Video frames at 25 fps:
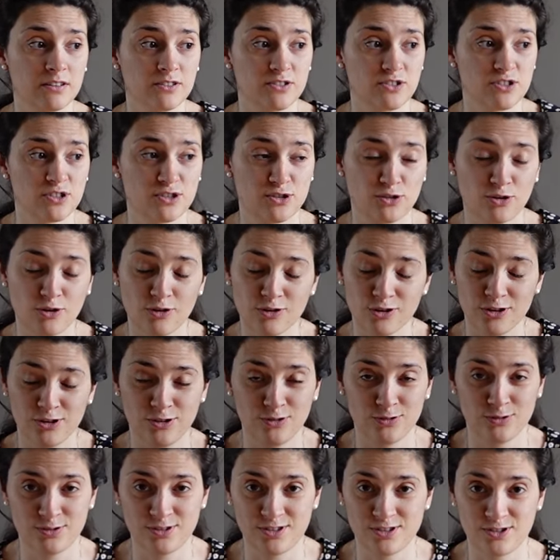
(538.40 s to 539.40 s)
just don't
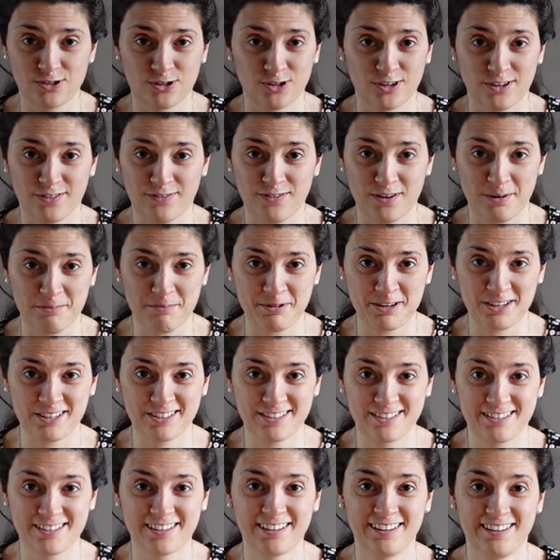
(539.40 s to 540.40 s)
use sturdy
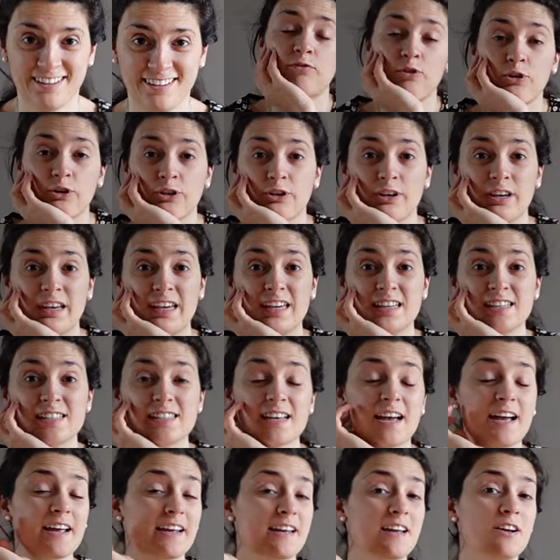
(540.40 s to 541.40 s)
fabrics. For the
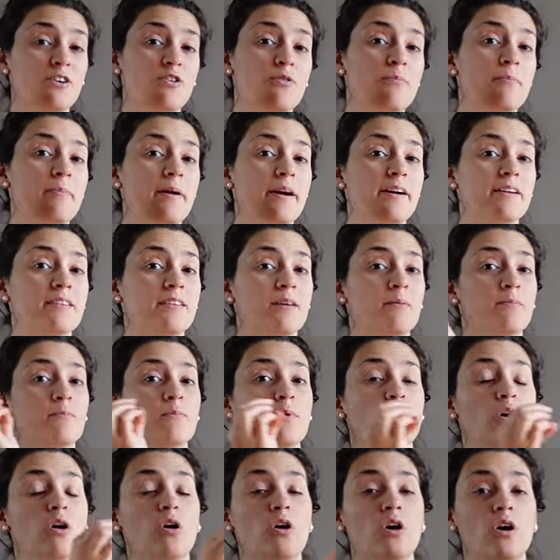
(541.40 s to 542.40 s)
ease, I can compare
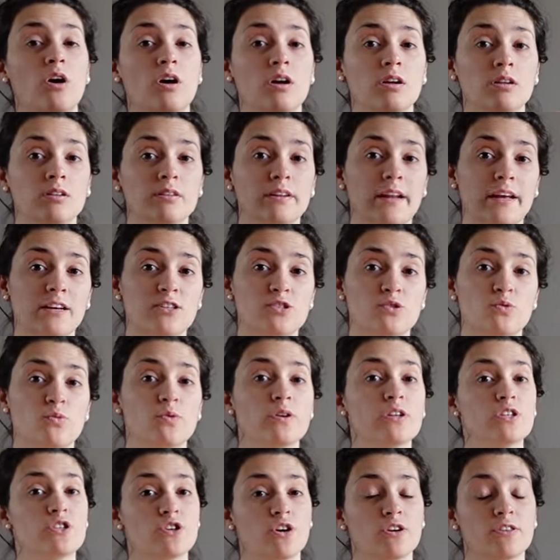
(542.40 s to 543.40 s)
them all next to
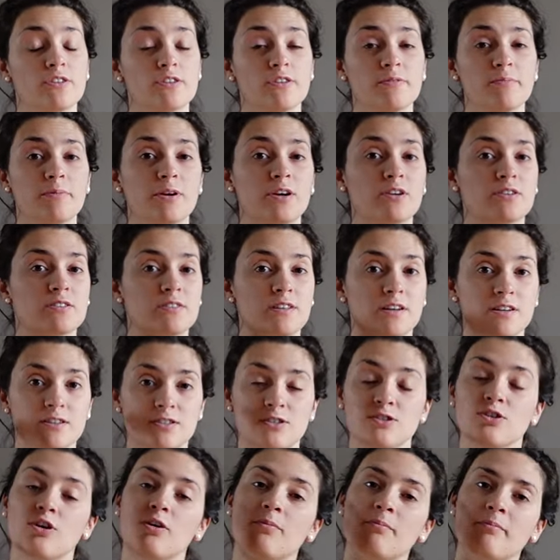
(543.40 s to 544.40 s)
each other because
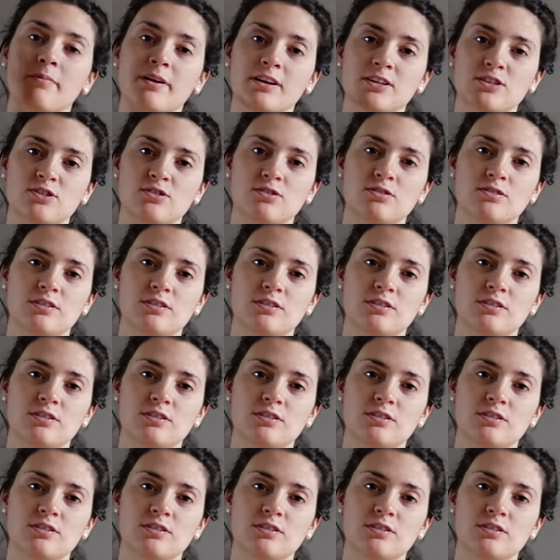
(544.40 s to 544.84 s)
there's not much to